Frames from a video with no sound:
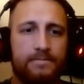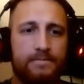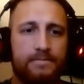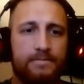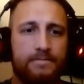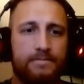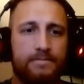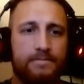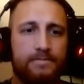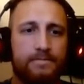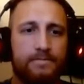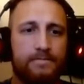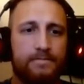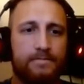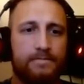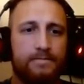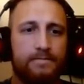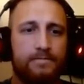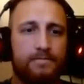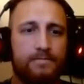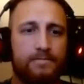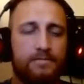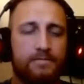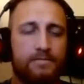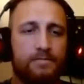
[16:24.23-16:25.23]

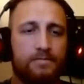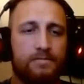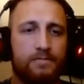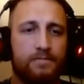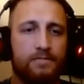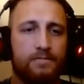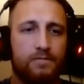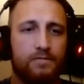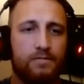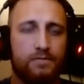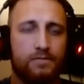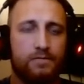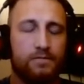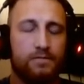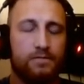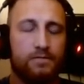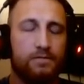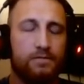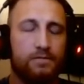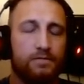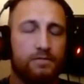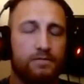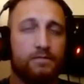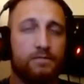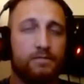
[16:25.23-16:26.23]

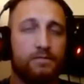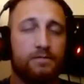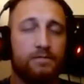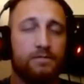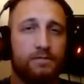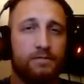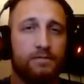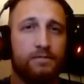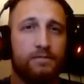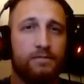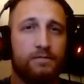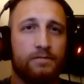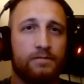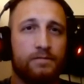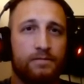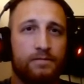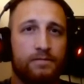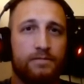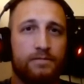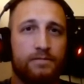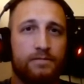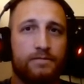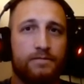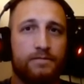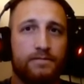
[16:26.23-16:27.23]

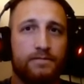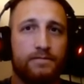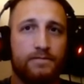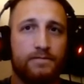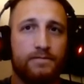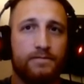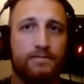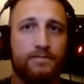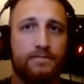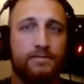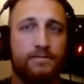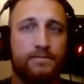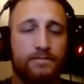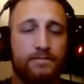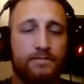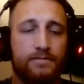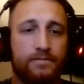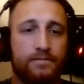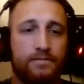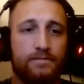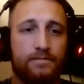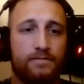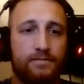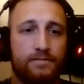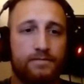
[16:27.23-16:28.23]

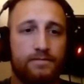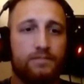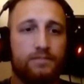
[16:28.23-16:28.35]
No words are spoken by the person on screen.